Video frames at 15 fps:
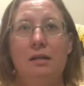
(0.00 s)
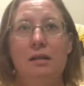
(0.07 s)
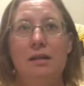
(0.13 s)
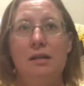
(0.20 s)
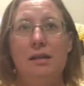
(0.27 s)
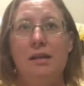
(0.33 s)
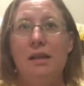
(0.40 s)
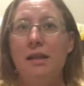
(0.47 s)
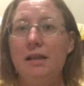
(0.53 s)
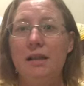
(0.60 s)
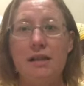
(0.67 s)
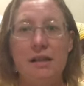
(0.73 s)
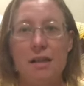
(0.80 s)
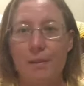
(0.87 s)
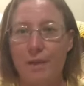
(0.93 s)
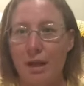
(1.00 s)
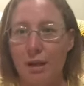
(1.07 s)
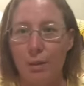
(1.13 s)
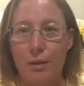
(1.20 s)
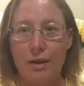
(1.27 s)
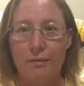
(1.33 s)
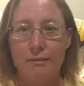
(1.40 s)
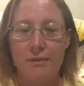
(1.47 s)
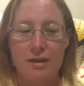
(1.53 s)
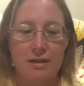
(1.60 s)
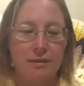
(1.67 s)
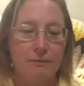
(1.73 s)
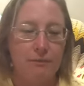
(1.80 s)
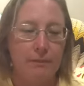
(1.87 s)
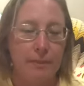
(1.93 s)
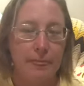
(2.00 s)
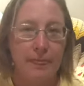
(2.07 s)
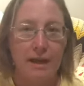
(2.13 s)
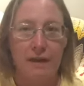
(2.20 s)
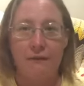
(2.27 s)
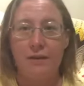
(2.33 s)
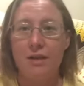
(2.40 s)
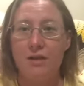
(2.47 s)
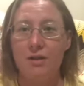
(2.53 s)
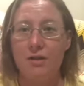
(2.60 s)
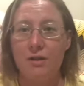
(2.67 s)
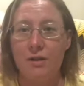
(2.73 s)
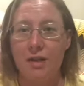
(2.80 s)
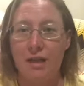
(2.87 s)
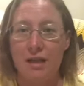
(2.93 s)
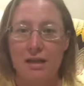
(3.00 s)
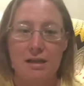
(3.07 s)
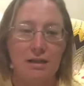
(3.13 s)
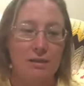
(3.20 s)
60 something whips. I finished 2 things